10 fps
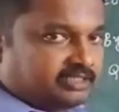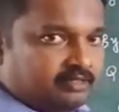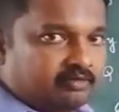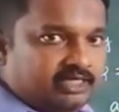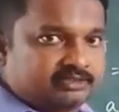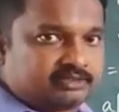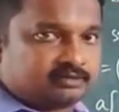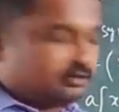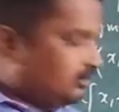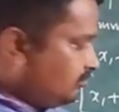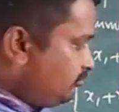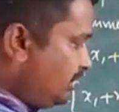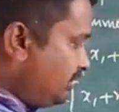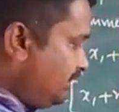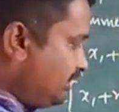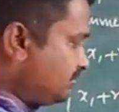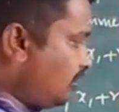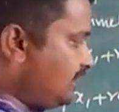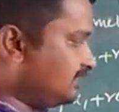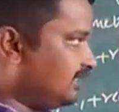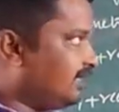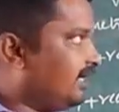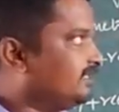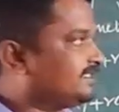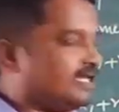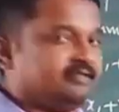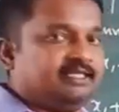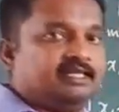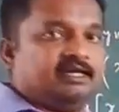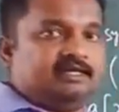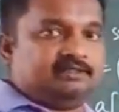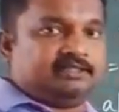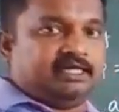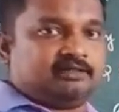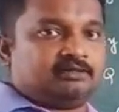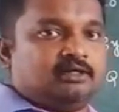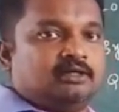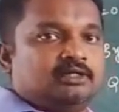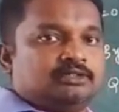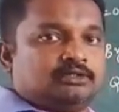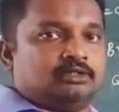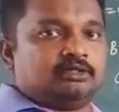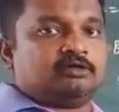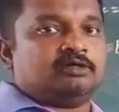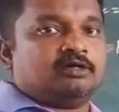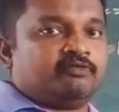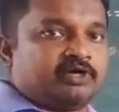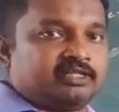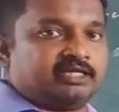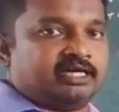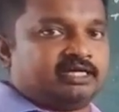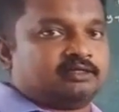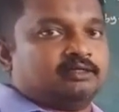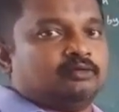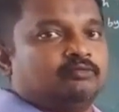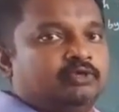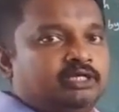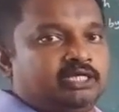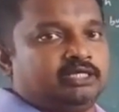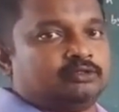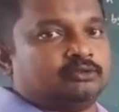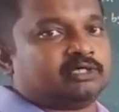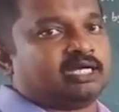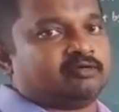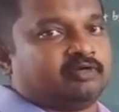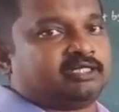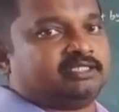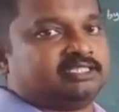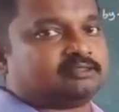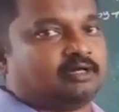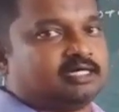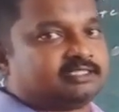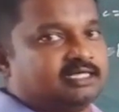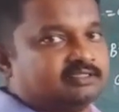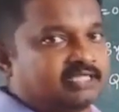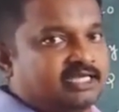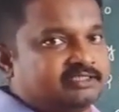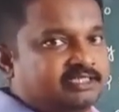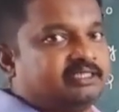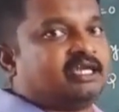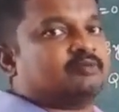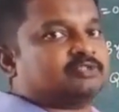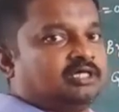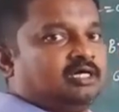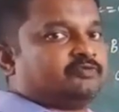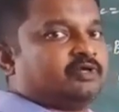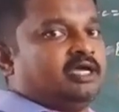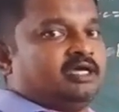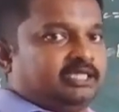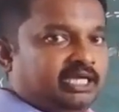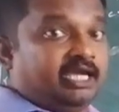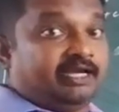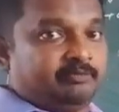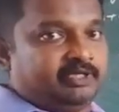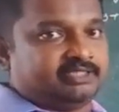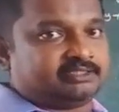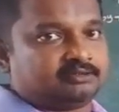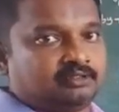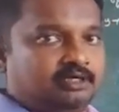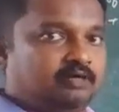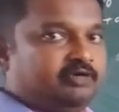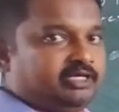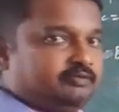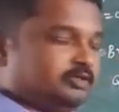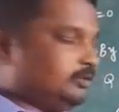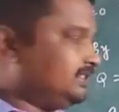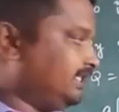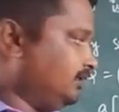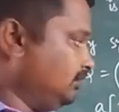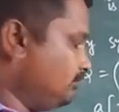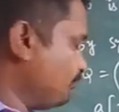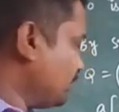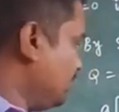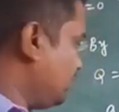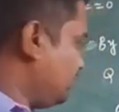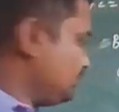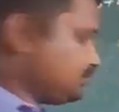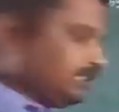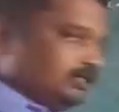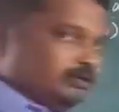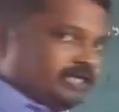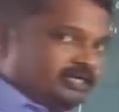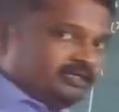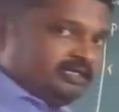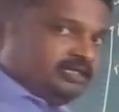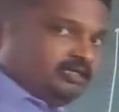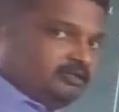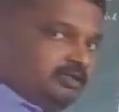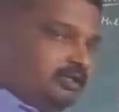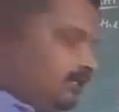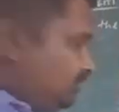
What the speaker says: and y, but here cos theta and sin theta is there. So for that we need to convert these cos and sins in terms of a and b's. How it will be seen now. See, look at here.